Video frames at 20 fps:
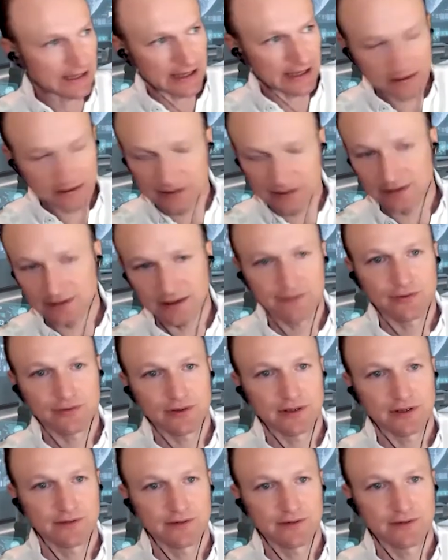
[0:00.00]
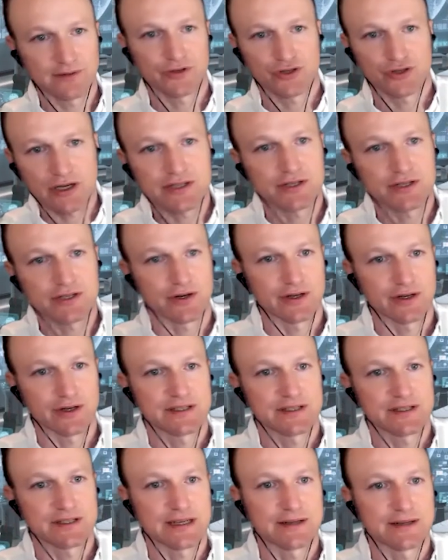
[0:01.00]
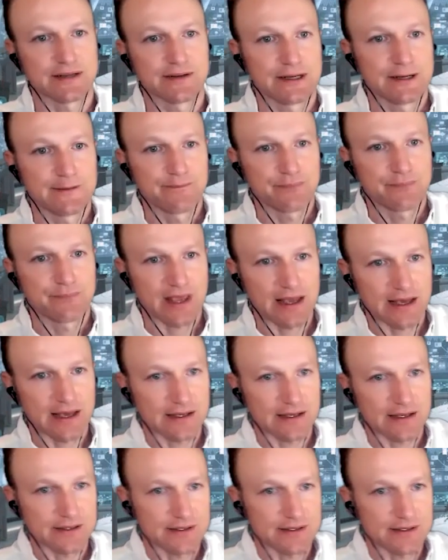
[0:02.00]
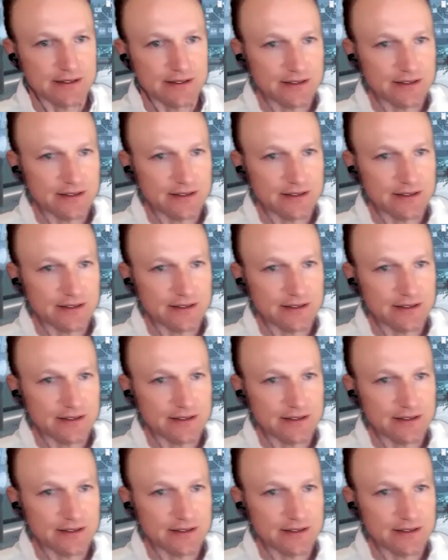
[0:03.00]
at the level of the trust currency. And,